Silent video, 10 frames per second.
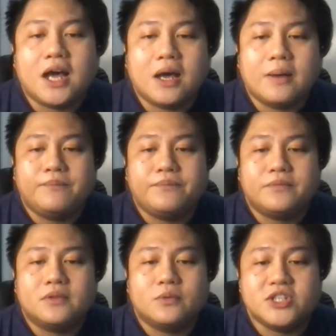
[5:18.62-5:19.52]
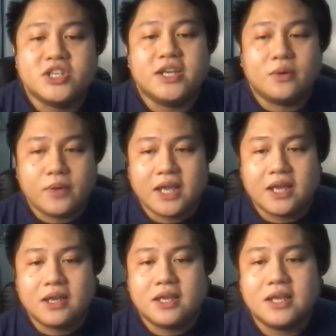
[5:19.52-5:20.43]
which in a way
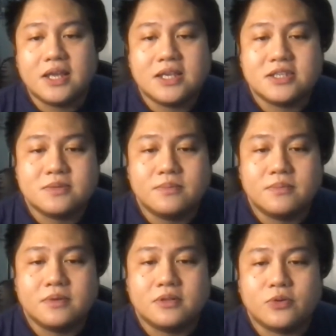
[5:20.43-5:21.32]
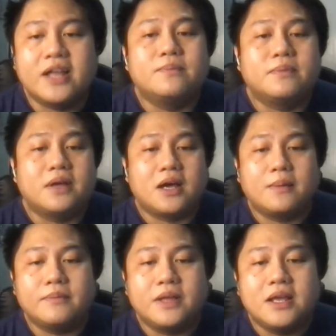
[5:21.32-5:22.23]
is to help
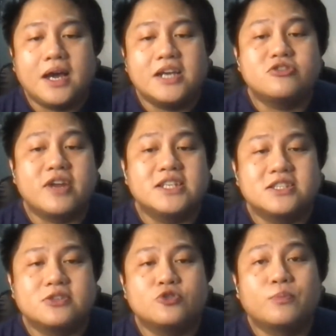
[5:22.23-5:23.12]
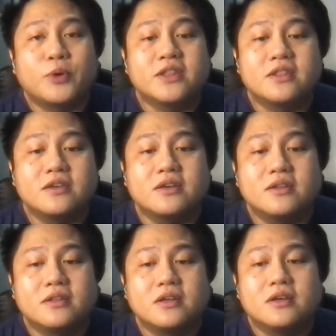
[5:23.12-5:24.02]
address or support the
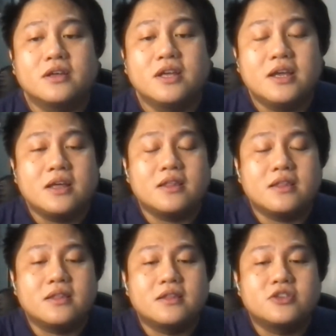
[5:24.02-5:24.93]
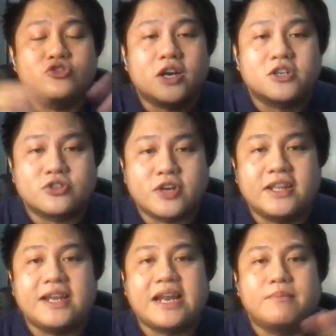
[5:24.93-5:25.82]
structure and
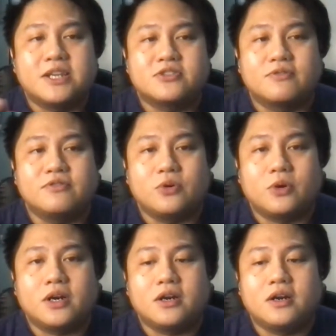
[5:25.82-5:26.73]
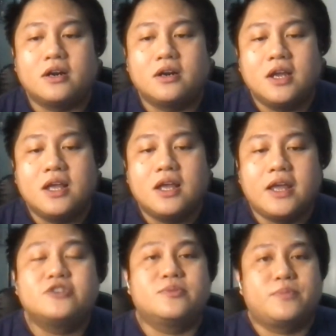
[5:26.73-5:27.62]
dynamics of your
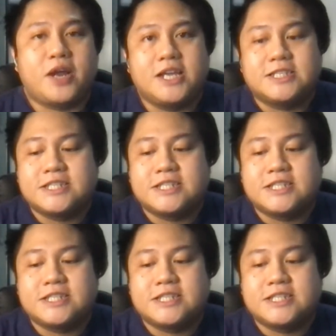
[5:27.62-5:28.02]
enterprise.